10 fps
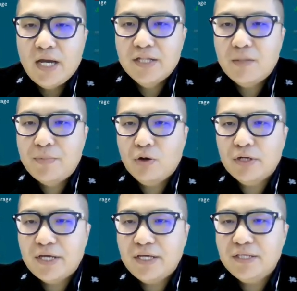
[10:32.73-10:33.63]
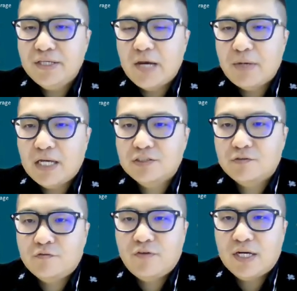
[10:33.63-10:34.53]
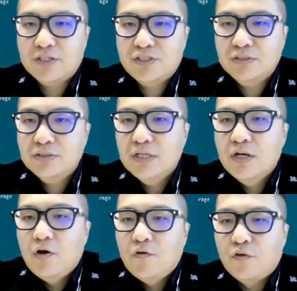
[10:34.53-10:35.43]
And the built-in EMS function